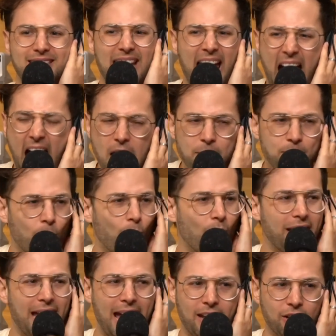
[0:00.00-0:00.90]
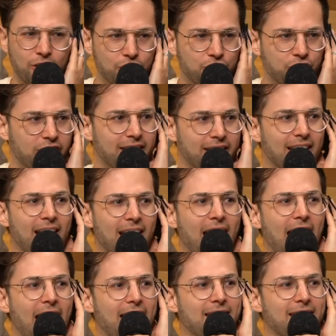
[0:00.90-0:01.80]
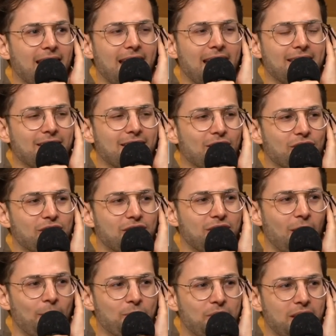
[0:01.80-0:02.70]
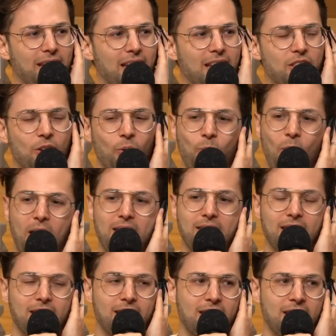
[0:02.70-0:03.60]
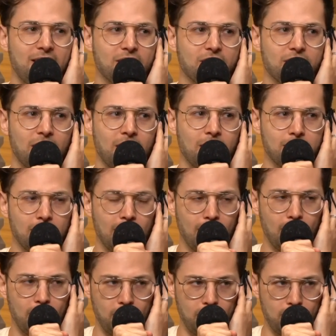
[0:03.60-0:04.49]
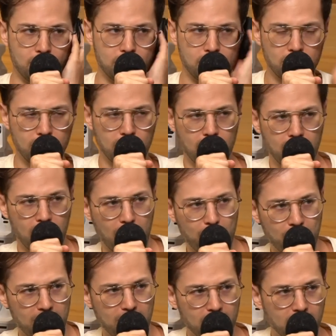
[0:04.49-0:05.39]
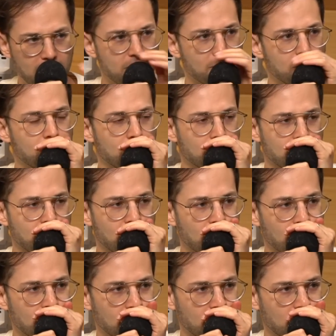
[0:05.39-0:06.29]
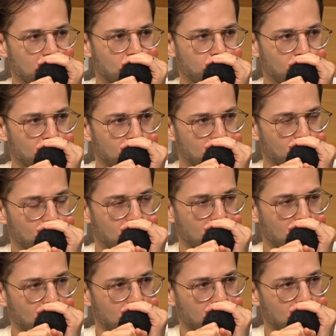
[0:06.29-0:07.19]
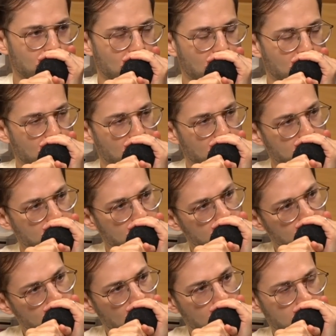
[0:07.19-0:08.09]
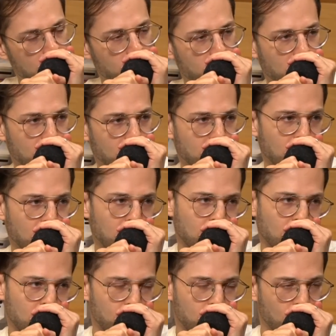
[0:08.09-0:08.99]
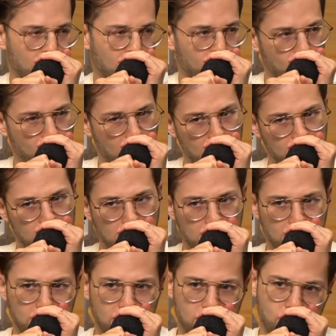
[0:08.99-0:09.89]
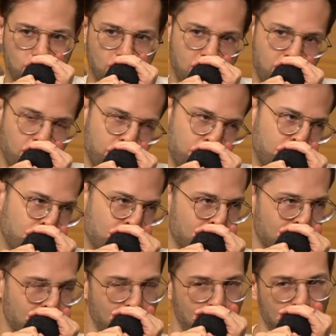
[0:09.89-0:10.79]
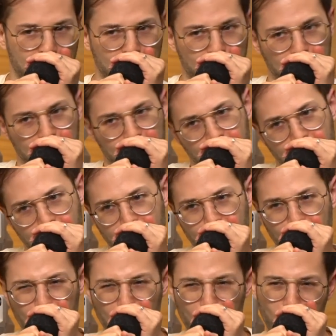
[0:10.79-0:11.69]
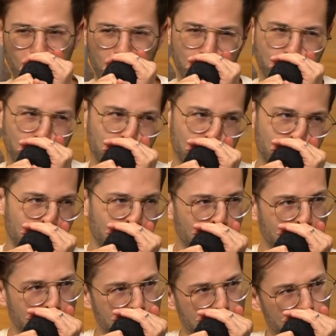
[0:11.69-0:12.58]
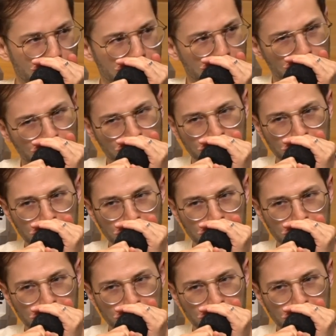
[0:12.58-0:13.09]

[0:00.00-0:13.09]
Sad boy energy. And there's something in the way that he sings. He's just getting up in the mic, and he's kind of just like, you can imagine his mouth just kind of like rubbing against a microphone.